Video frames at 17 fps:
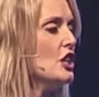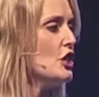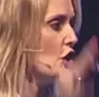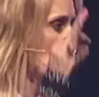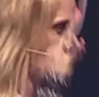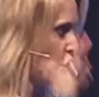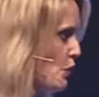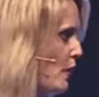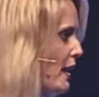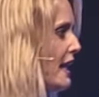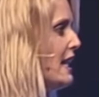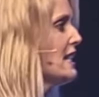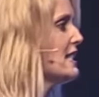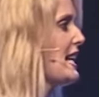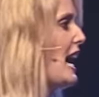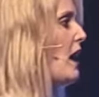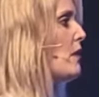You shrink
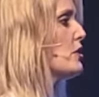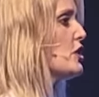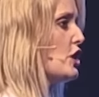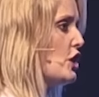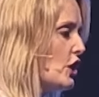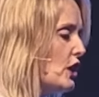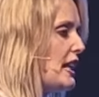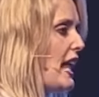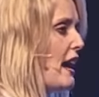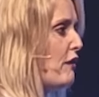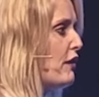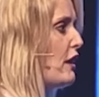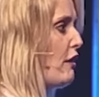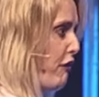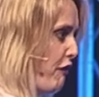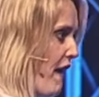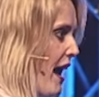it down to your
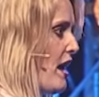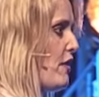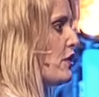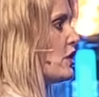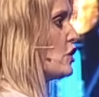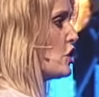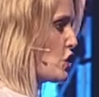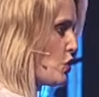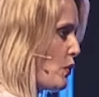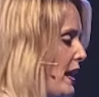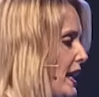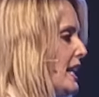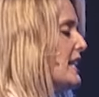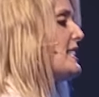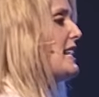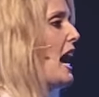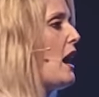level of faith. You
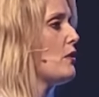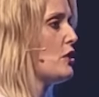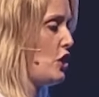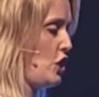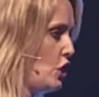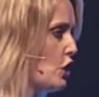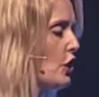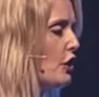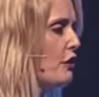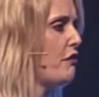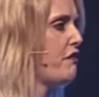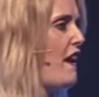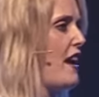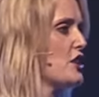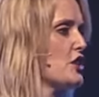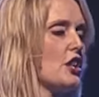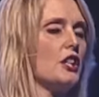shrink it down to your
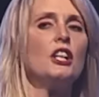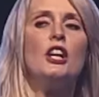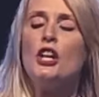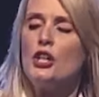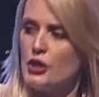confession.